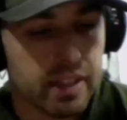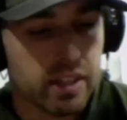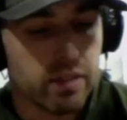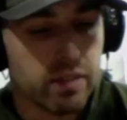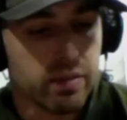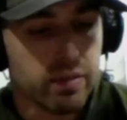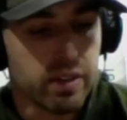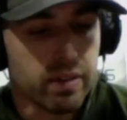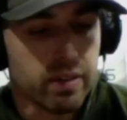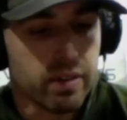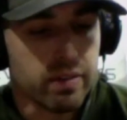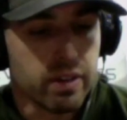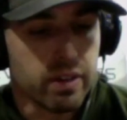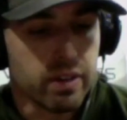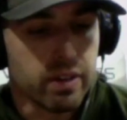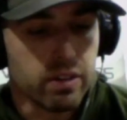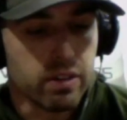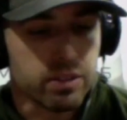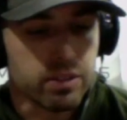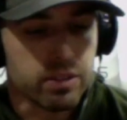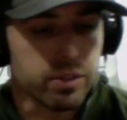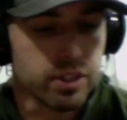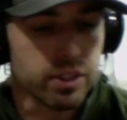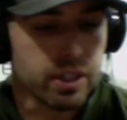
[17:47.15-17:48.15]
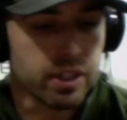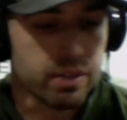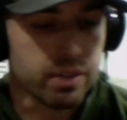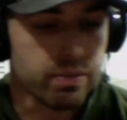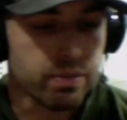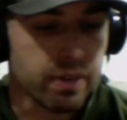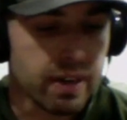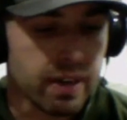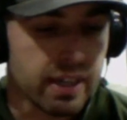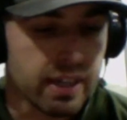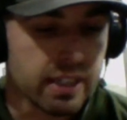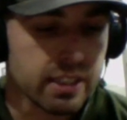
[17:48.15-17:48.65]
you've given out some good
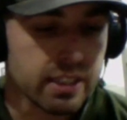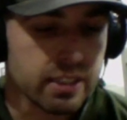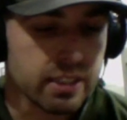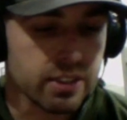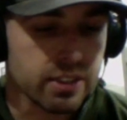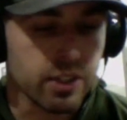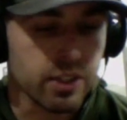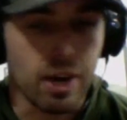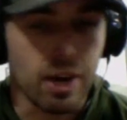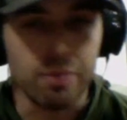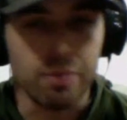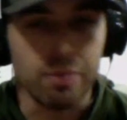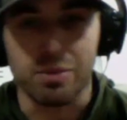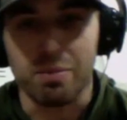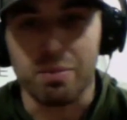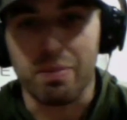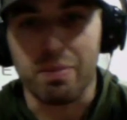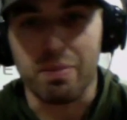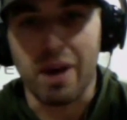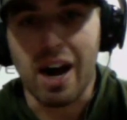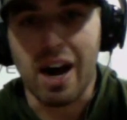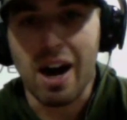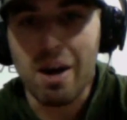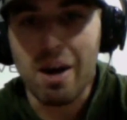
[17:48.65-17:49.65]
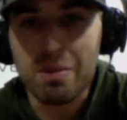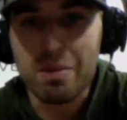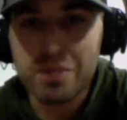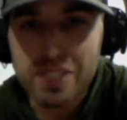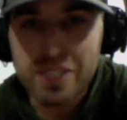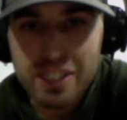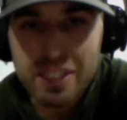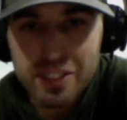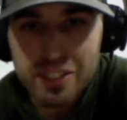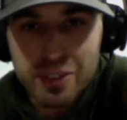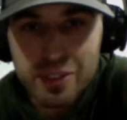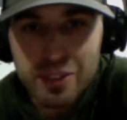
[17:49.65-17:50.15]
advice, dropped some bombs,
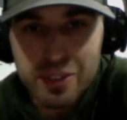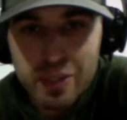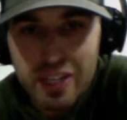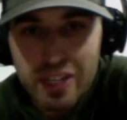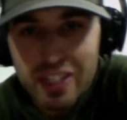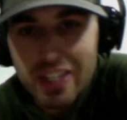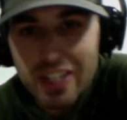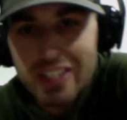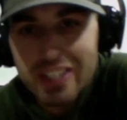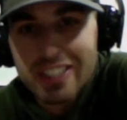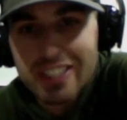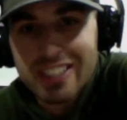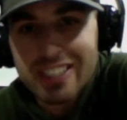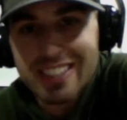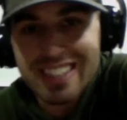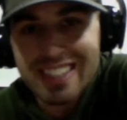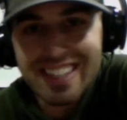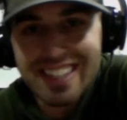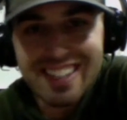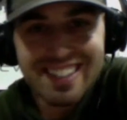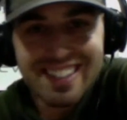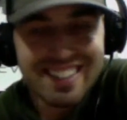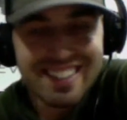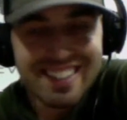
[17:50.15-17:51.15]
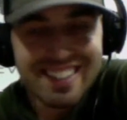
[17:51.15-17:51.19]
as you like to say.